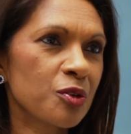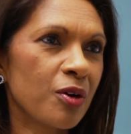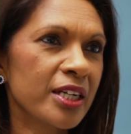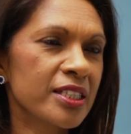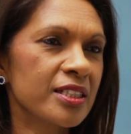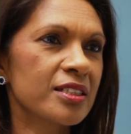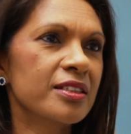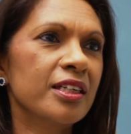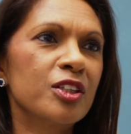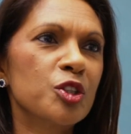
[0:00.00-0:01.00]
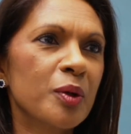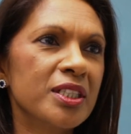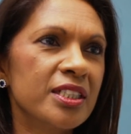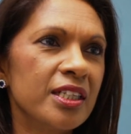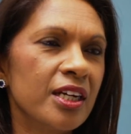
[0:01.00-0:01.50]
crisis in
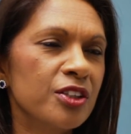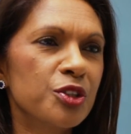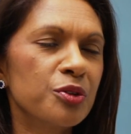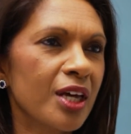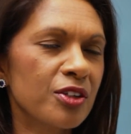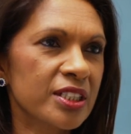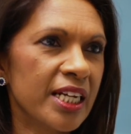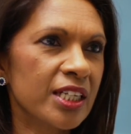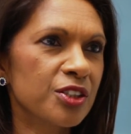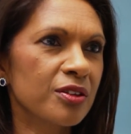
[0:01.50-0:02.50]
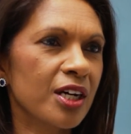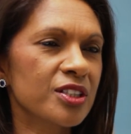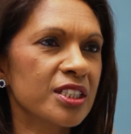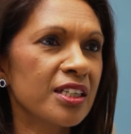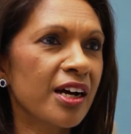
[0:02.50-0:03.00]
2008,
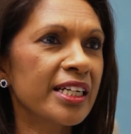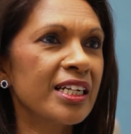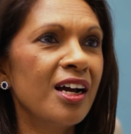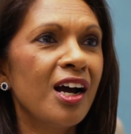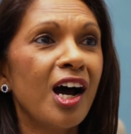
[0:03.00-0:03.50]
2009.